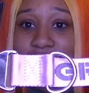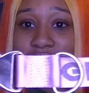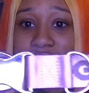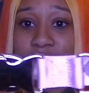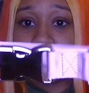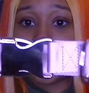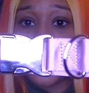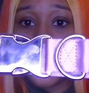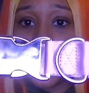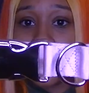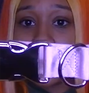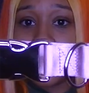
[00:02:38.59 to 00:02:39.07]
It's
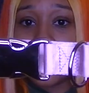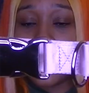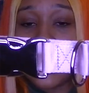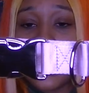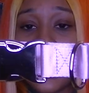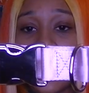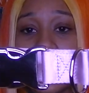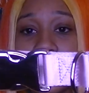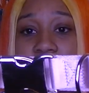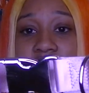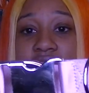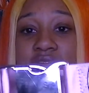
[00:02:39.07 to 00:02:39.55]
pink,
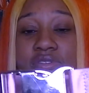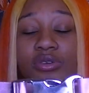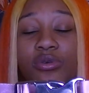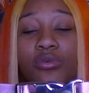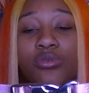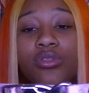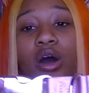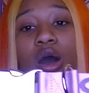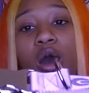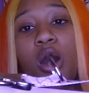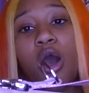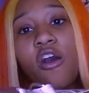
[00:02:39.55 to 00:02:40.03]
giving you
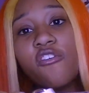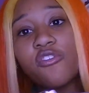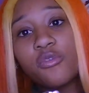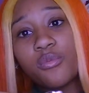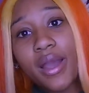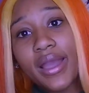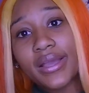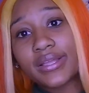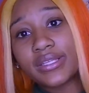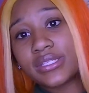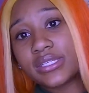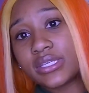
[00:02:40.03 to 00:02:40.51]
the
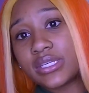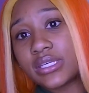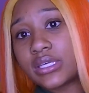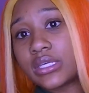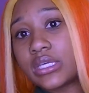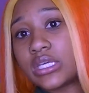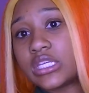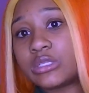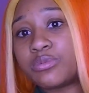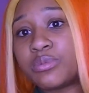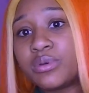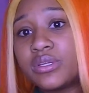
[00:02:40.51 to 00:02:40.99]
off-white
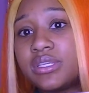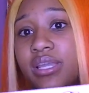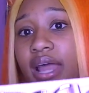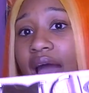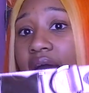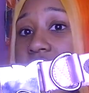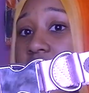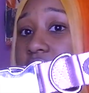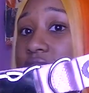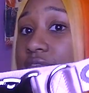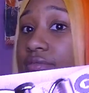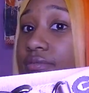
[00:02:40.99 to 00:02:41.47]
tees, but
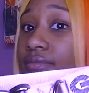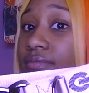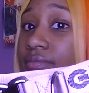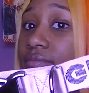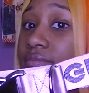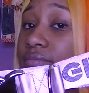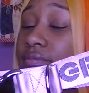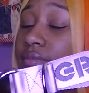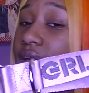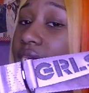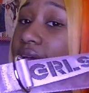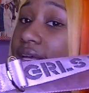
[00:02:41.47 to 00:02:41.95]
not
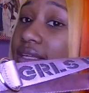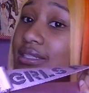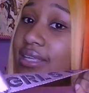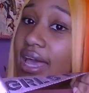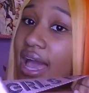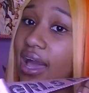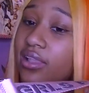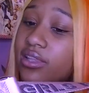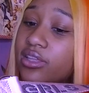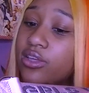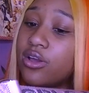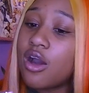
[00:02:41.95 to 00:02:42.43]

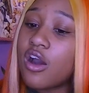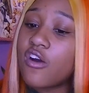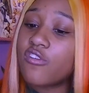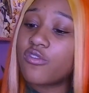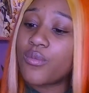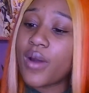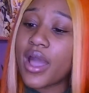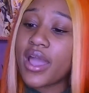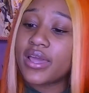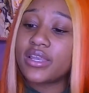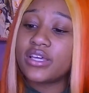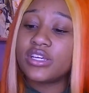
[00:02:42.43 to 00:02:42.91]
exactly
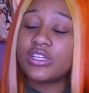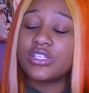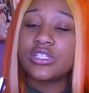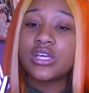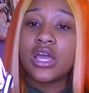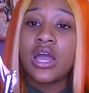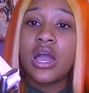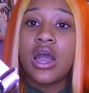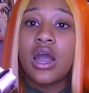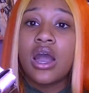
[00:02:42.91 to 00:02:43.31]
off-whitish.